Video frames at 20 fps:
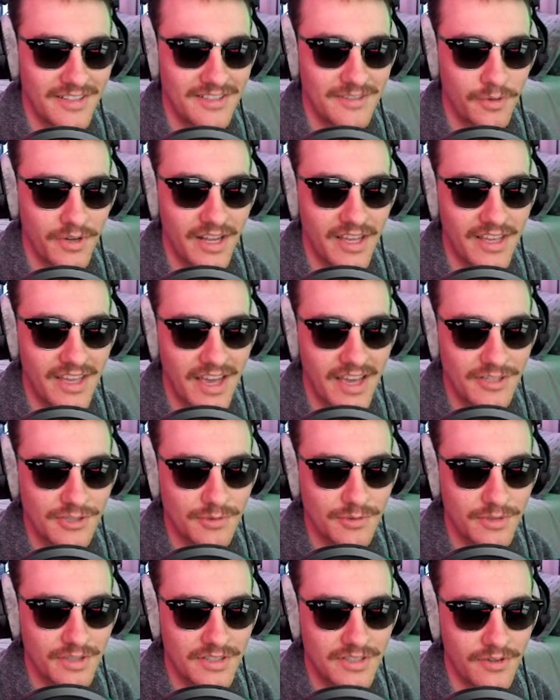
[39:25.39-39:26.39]
What I
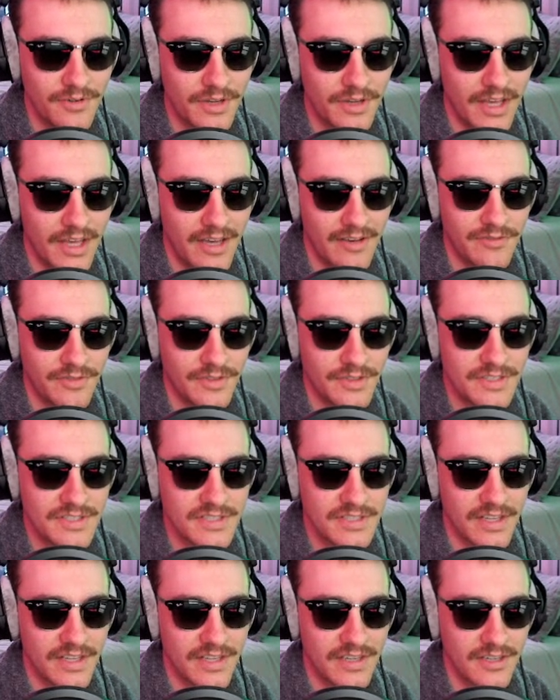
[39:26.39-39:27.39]
actually don't have
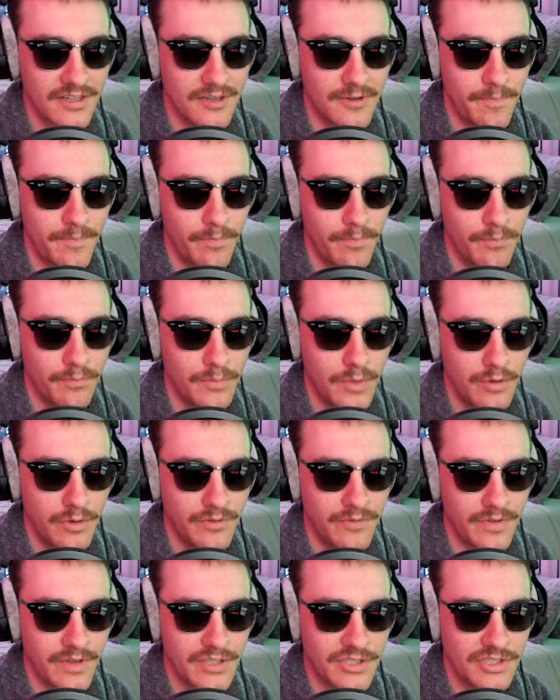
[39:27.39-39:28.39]
is, like,
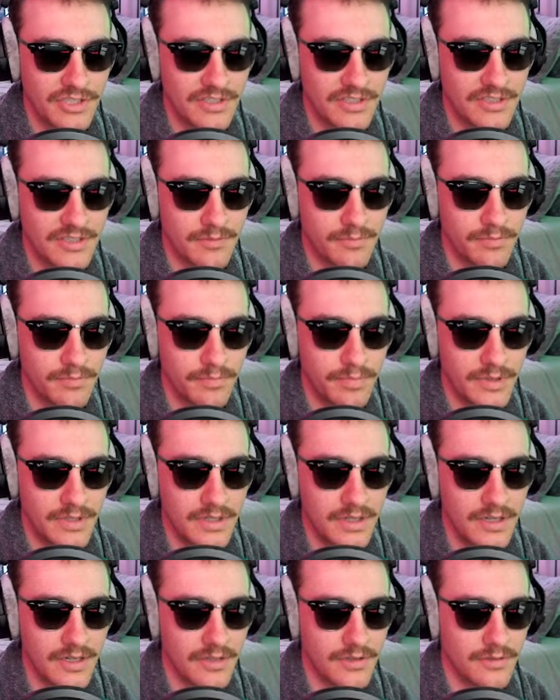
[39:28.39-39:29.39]
motivation to
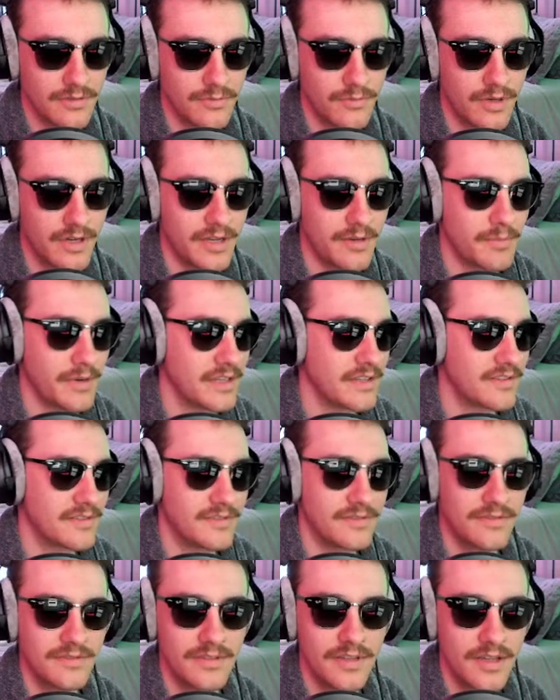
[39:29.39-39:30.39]
be... Oh, why am I
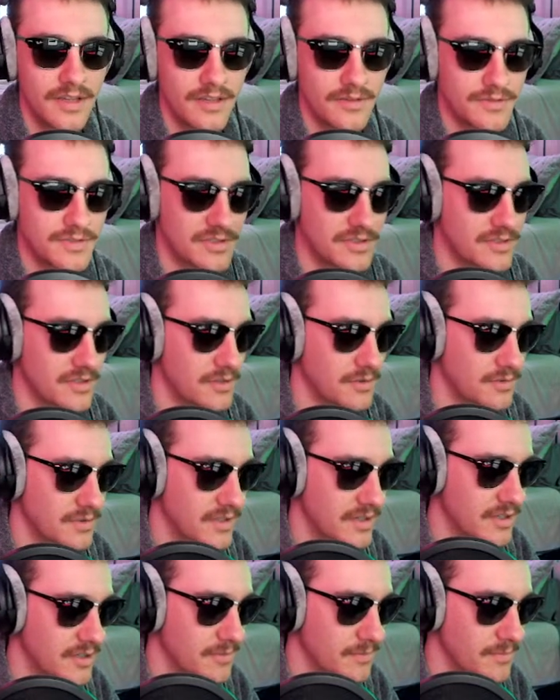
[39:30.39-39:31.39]
so
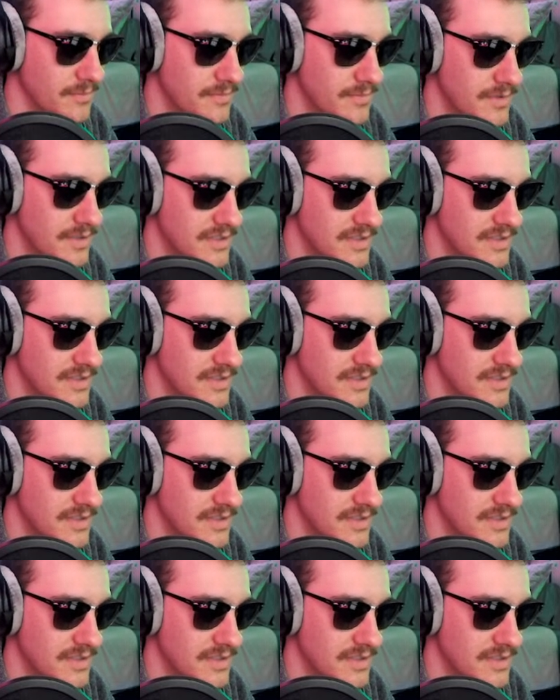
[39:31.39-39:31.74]
dumb?